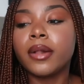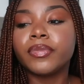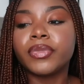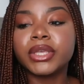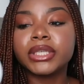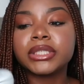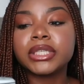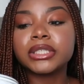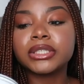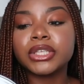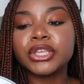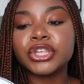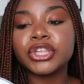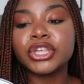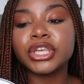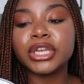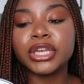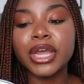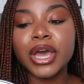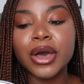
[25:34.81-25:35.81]
This is the
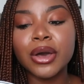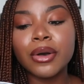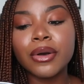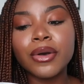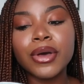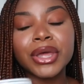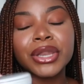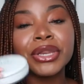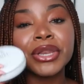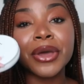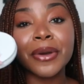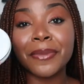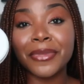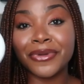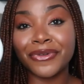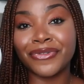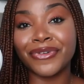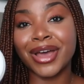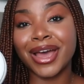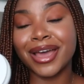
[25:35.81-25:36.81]
Chanel
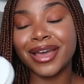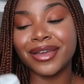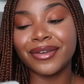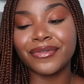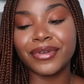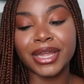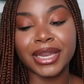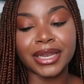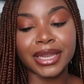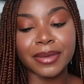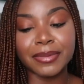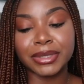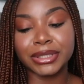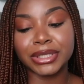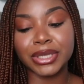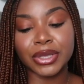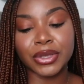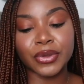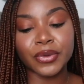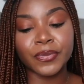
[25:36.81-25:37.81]
number five, and let me
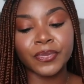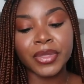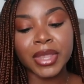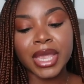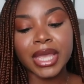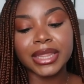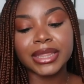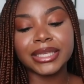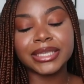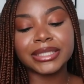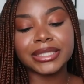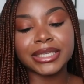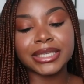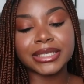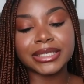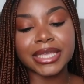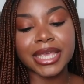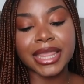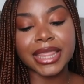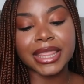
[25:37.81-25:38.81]
tell you, this
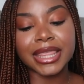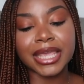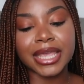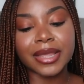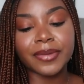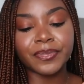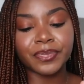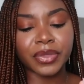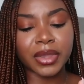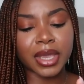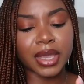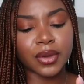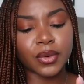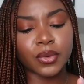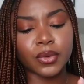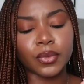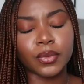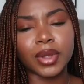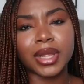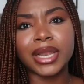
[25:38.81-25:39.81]
is the
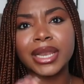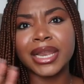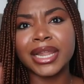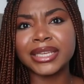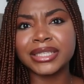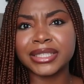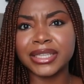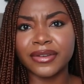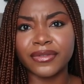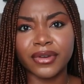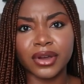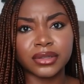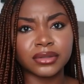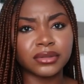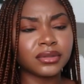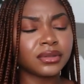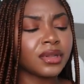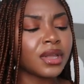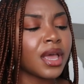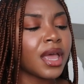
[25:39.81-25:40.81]
ooh, Les
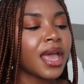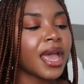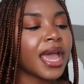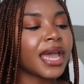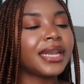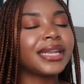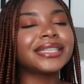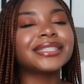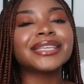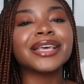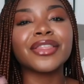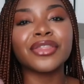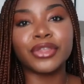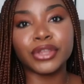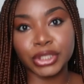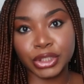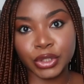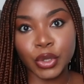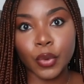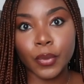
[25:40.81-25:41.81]
Savants, and it's
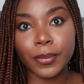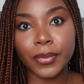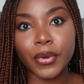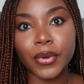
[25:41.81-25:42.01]
the soap.